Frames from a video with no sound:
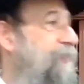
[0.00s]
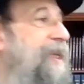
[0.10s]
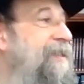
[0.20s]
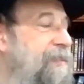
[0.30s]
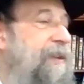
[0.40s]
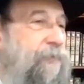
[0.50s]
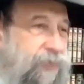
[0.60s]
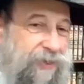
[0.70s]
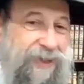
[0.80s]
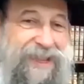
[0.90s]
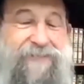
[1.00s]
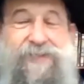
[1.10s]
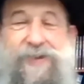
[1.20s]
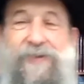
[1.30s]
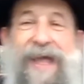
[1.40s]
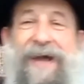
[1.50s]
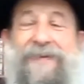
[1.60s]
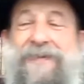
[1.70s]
Shatnez Laboratory on Lee Avenue. Yeah.